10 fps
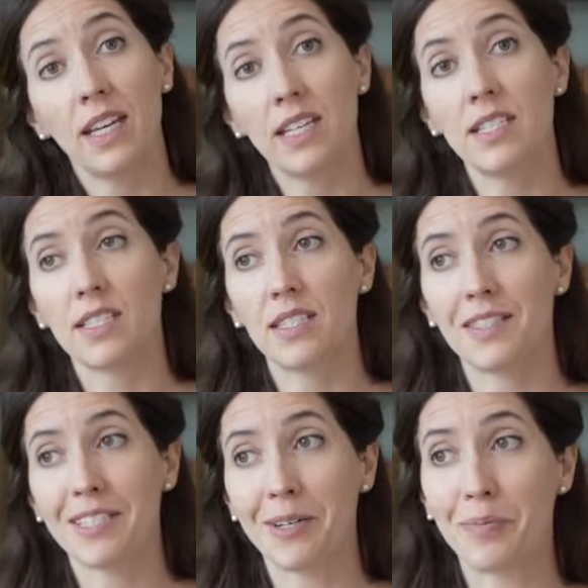
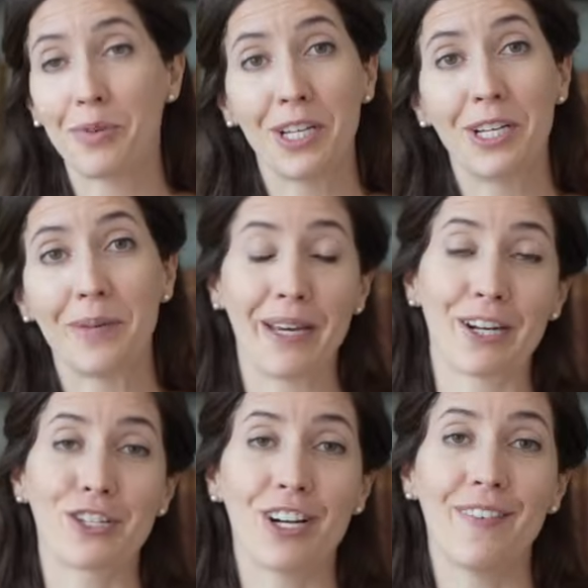is a pretty good
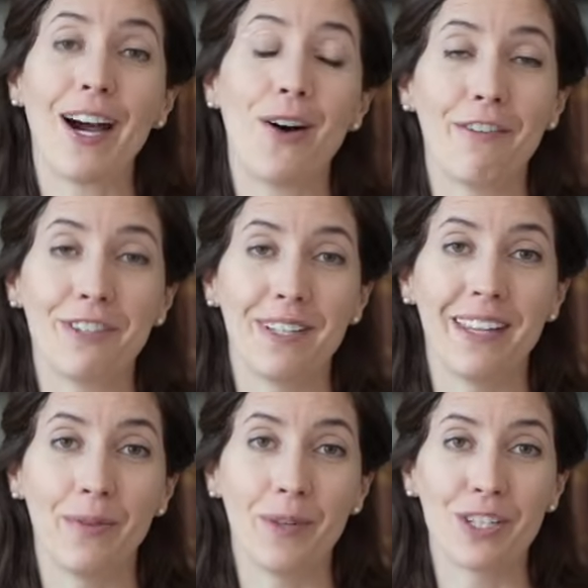picture of how often
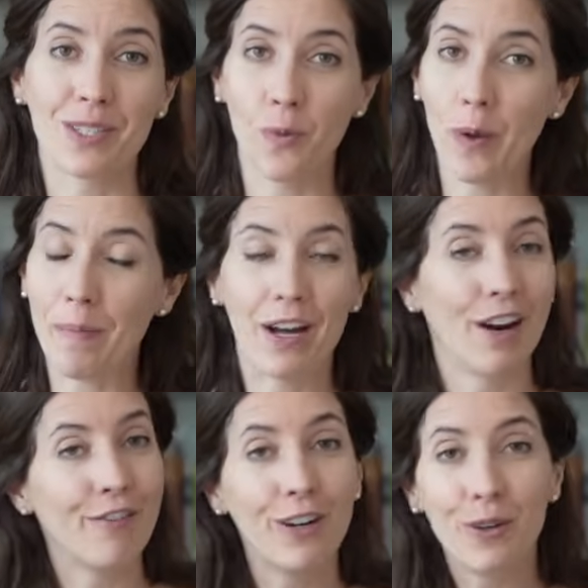then we just whip out
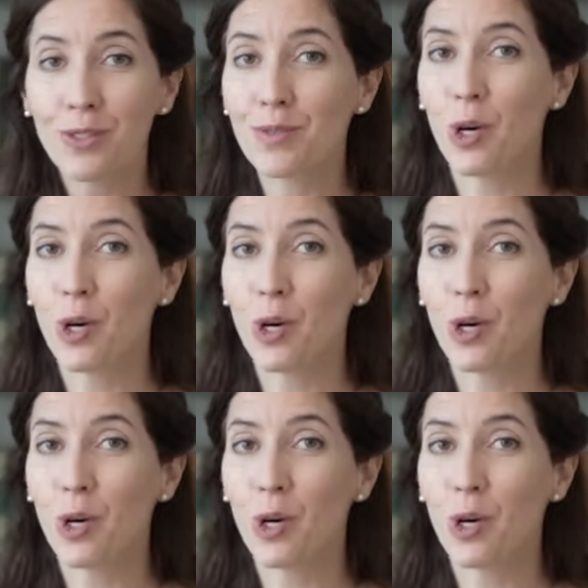our phones,